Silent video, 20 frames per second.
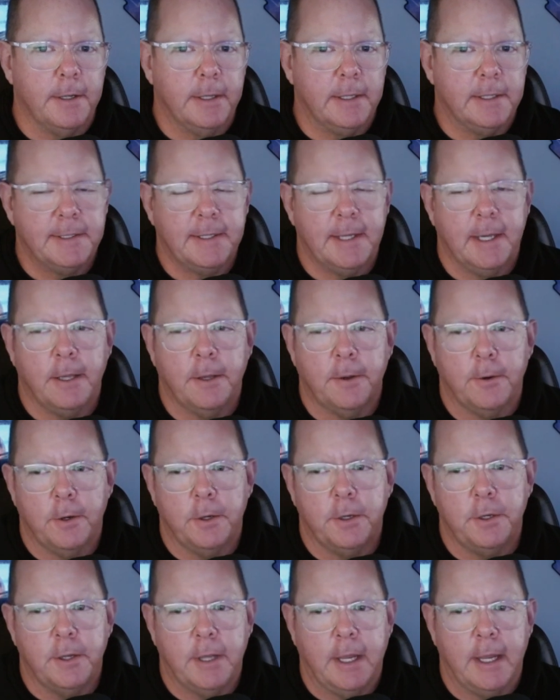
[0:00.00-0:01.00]
the seller,
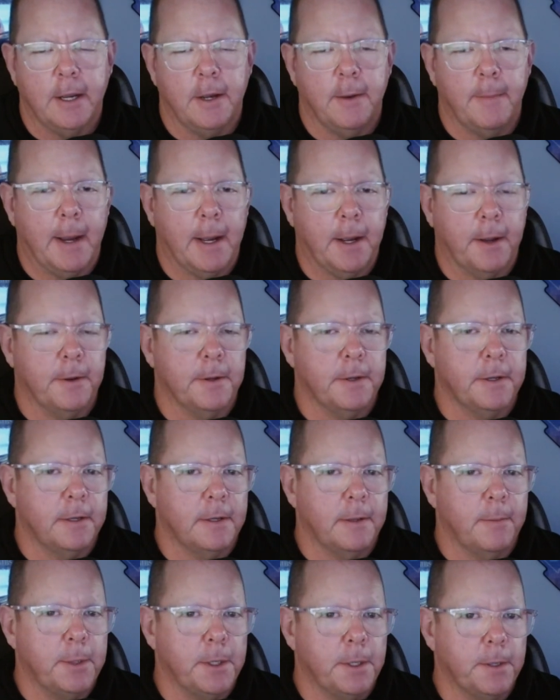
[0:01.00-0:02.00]
you can go back on
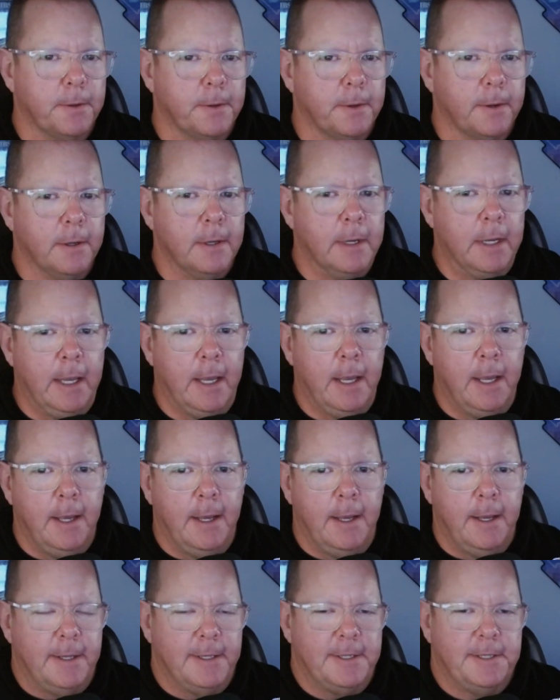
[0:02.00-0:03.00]
the builder,
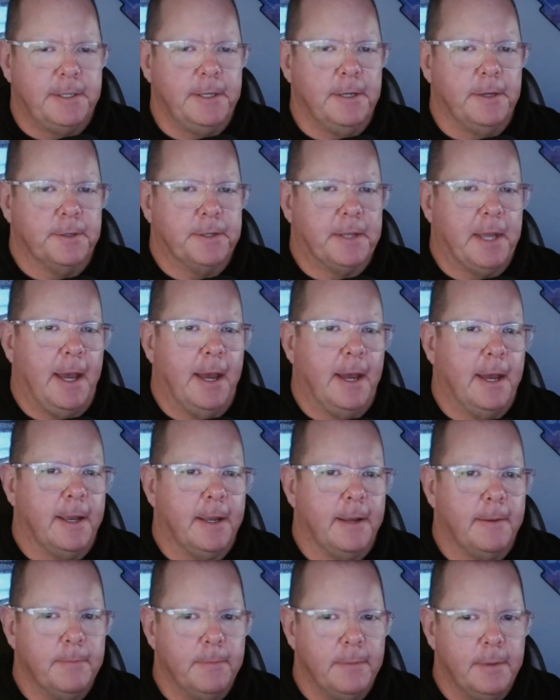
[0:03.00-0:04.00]
still
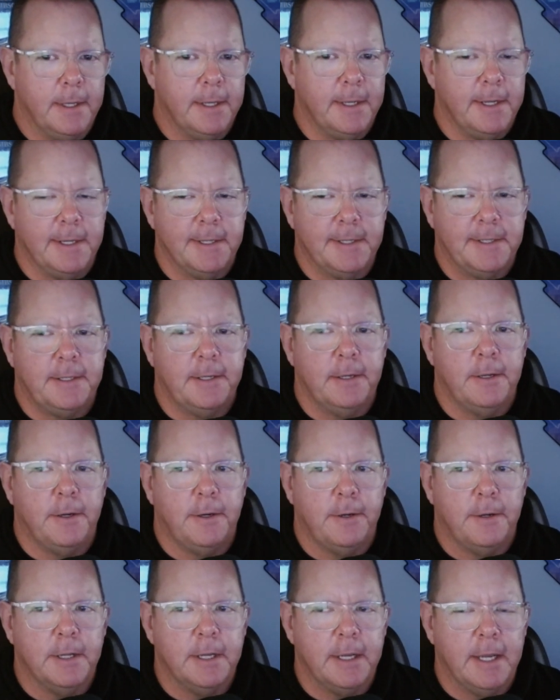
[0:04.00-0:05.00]
time, and it's
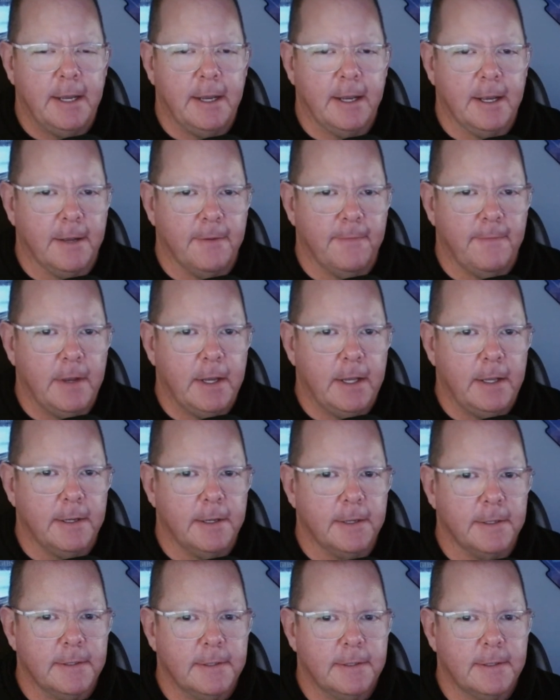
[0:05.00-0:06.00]
still an
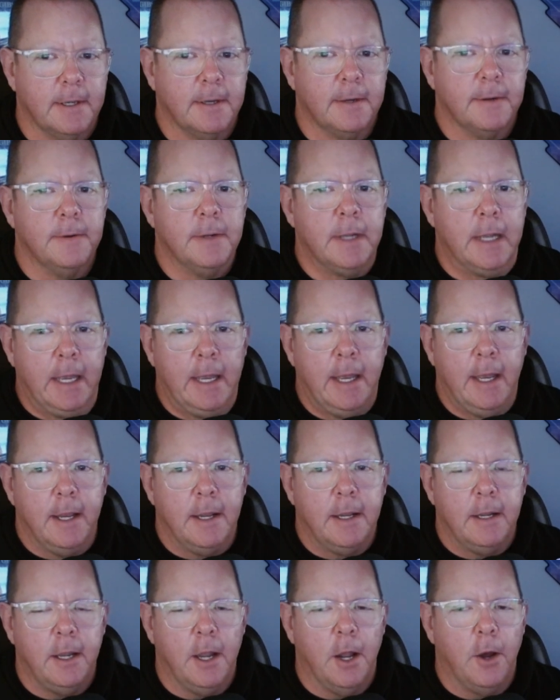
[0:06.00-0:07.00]
inconvenience. So
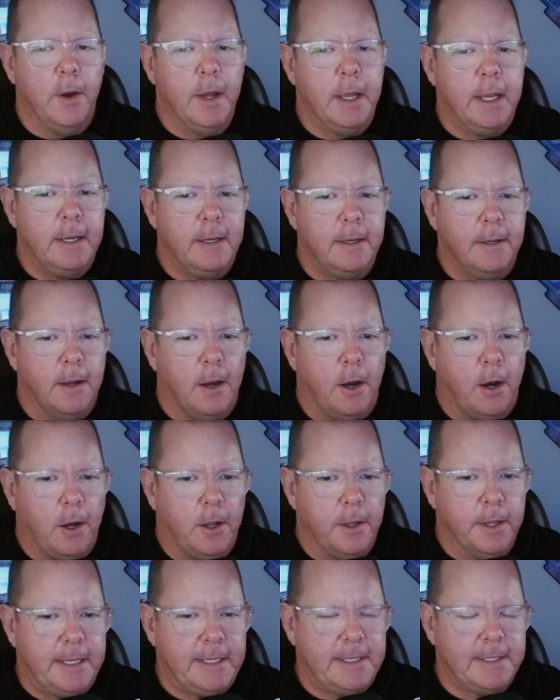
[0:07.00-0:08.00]
knowing
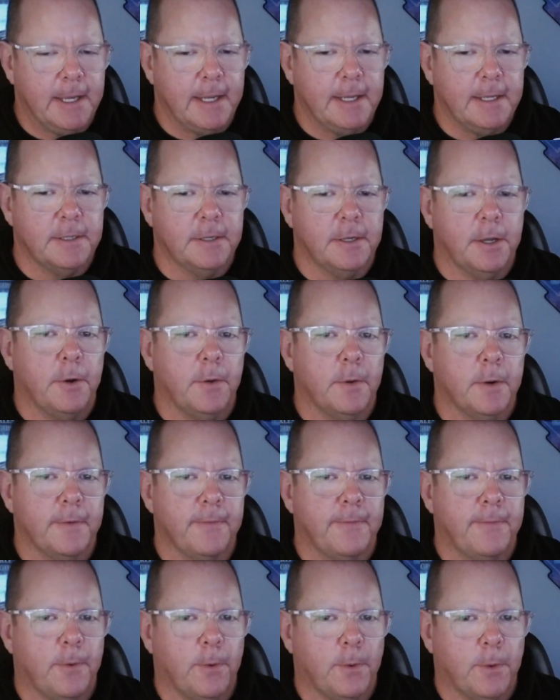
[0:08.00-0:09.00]
all these things going
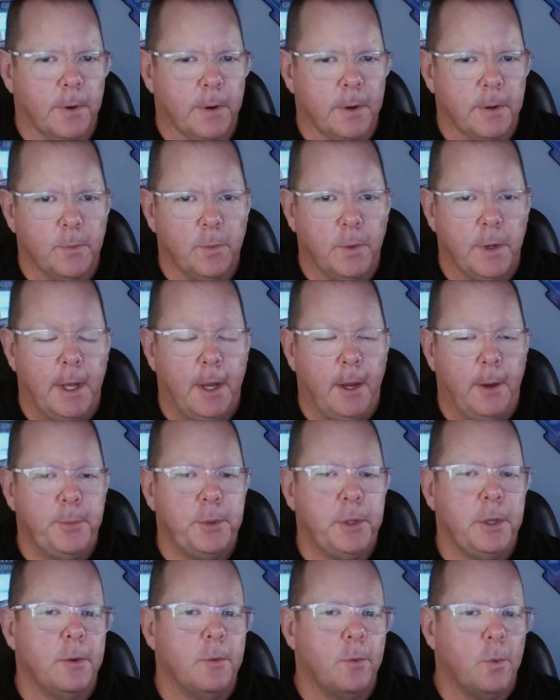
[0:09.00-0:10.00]
forward will
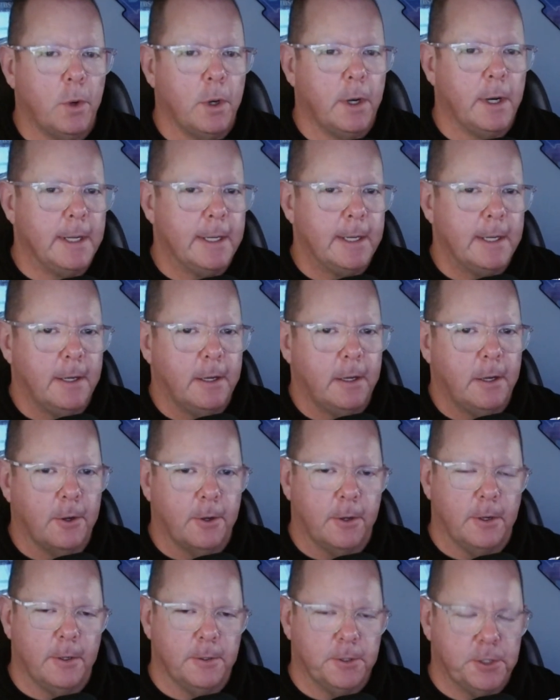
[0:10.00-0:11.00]
help you, one, in the
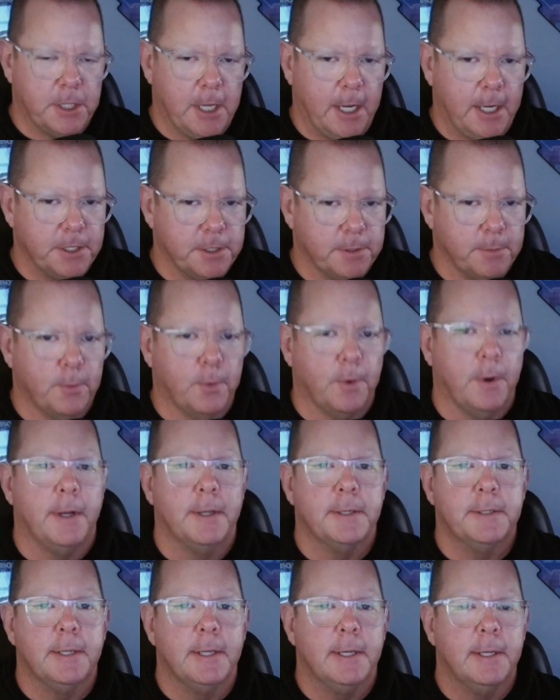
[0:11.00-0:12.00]
negotiation
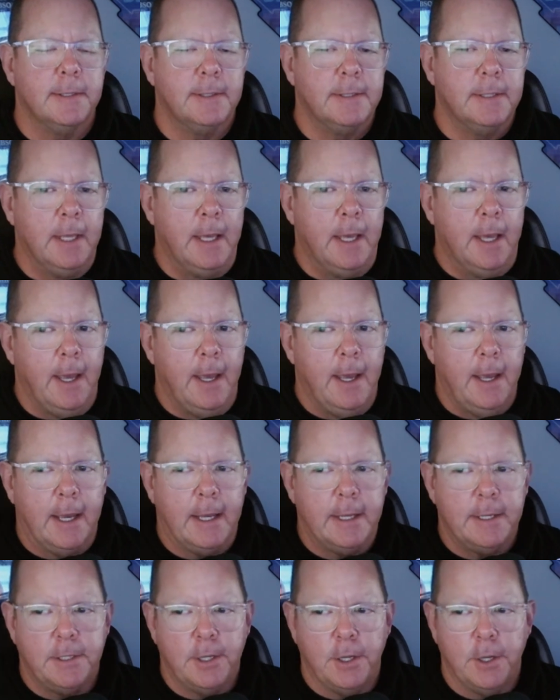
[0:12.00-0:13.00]
process,
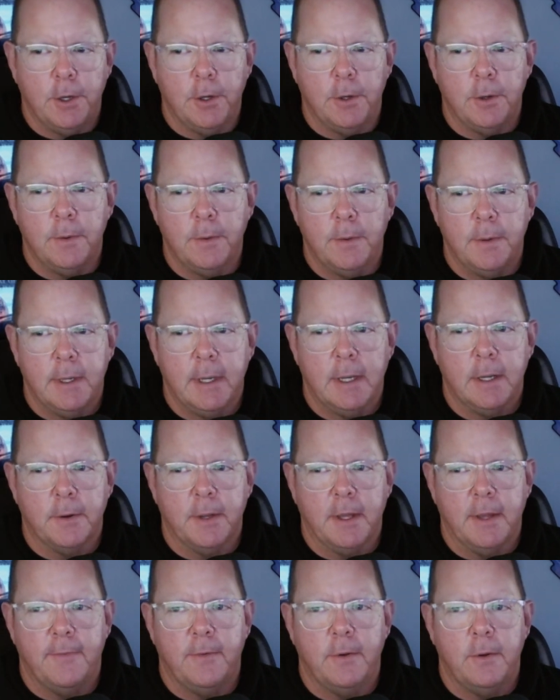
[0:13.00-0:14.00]
and two, it'll
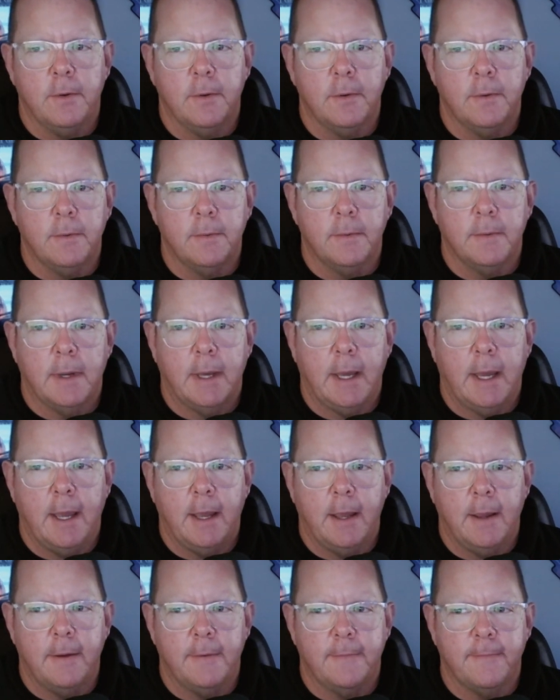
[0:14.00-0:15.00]
give you
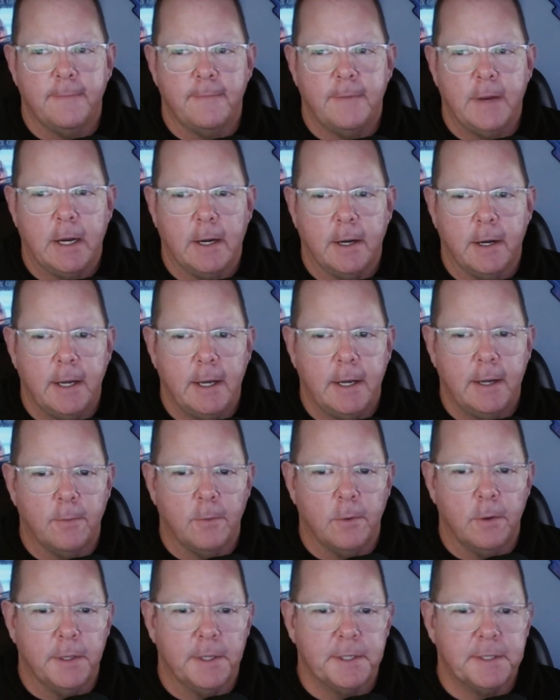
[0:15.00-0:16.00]
a very
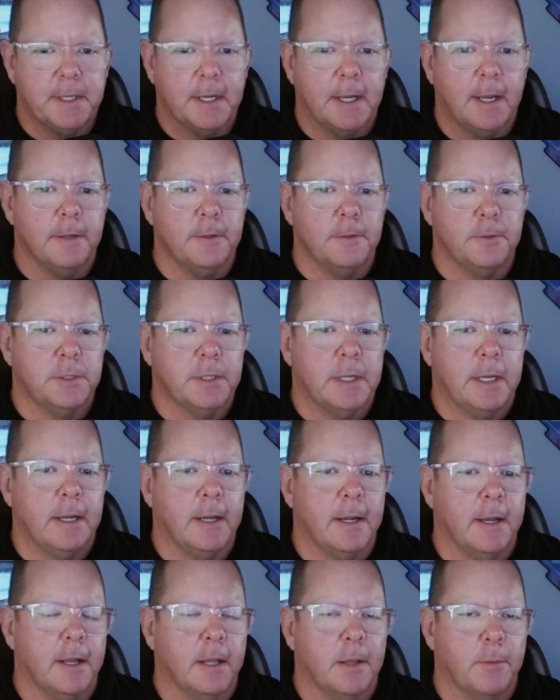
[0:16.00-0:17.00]
realistic
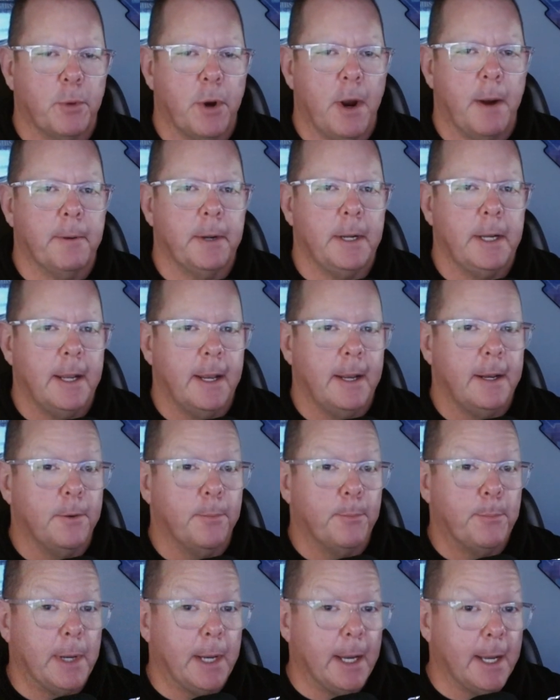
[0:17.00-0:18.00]
understanding of the property that you're
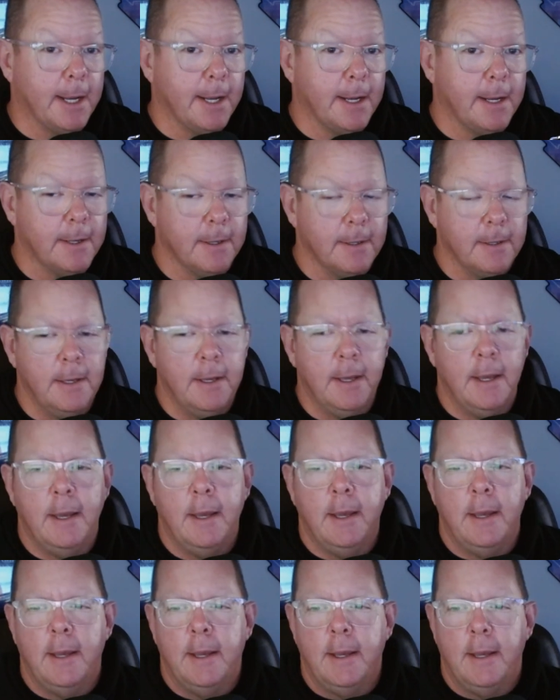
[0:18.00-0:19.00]
buying.
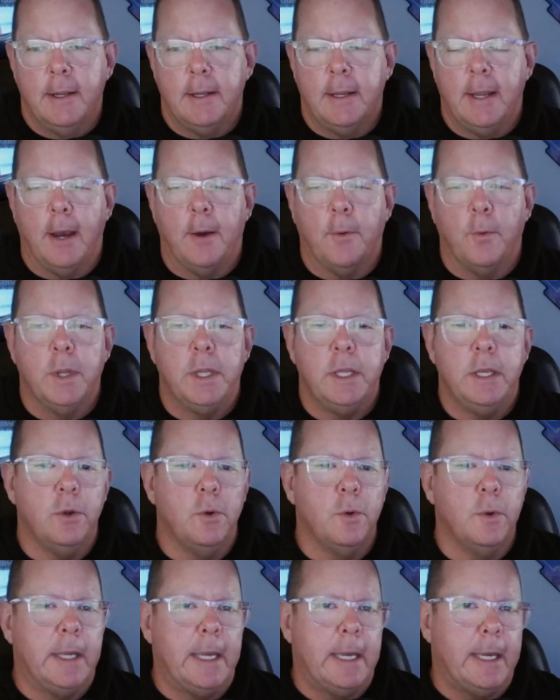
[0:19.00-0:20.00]
Now, when
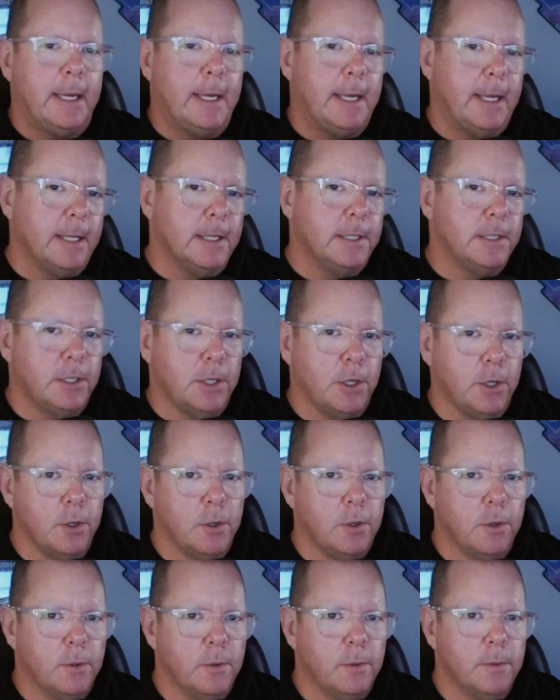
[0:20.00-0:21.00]
you get
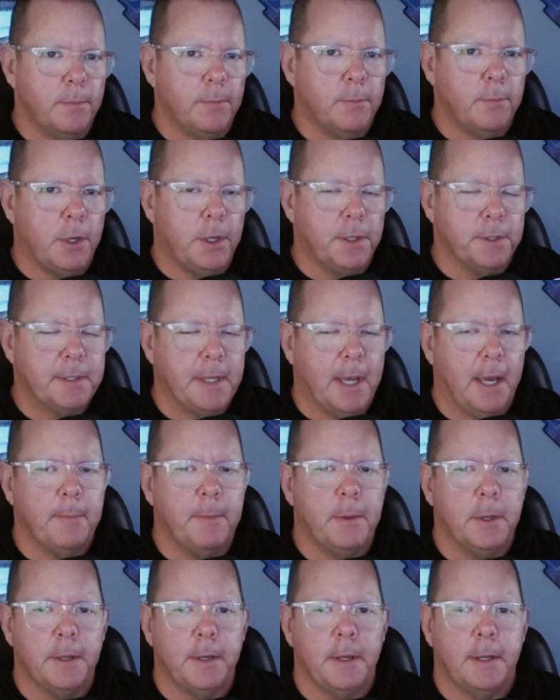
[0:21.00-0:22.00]
into
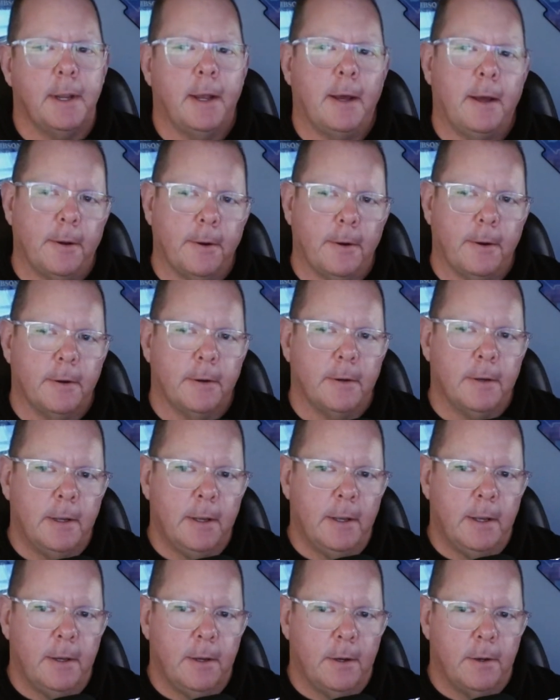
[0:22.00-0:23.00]
multi-million-dollar
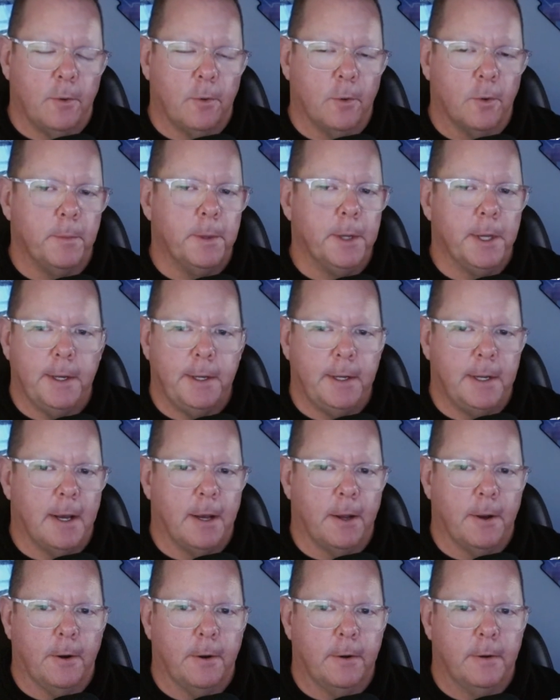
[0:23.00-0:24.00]
or
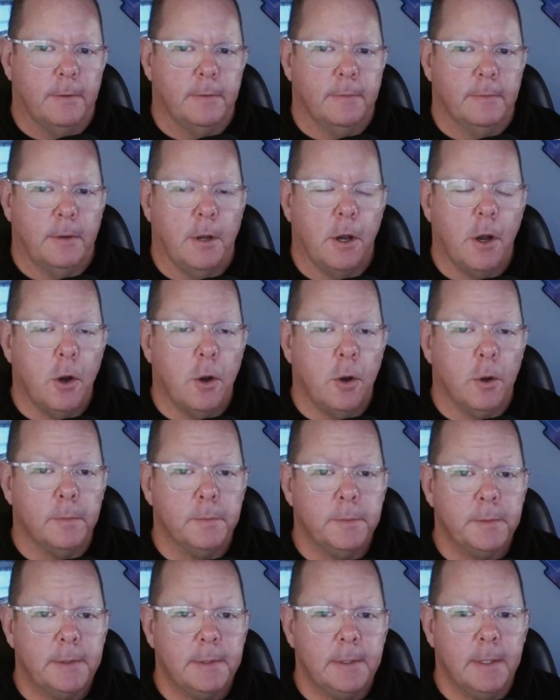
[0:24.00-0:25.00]
million-dollar
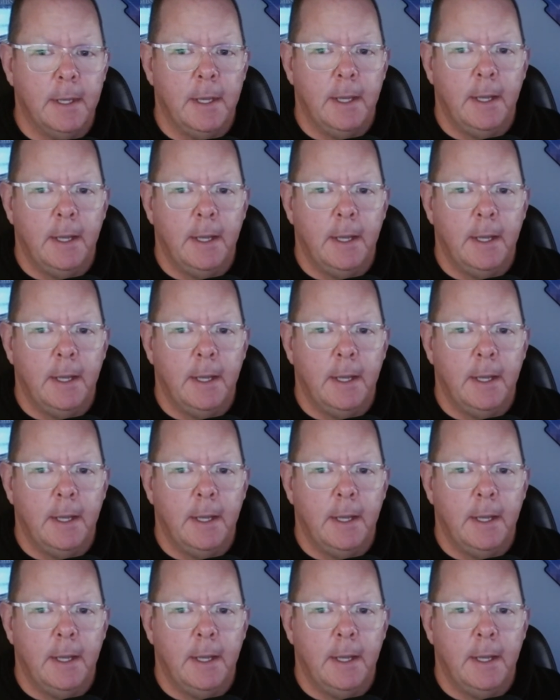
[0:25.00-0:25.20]
homes,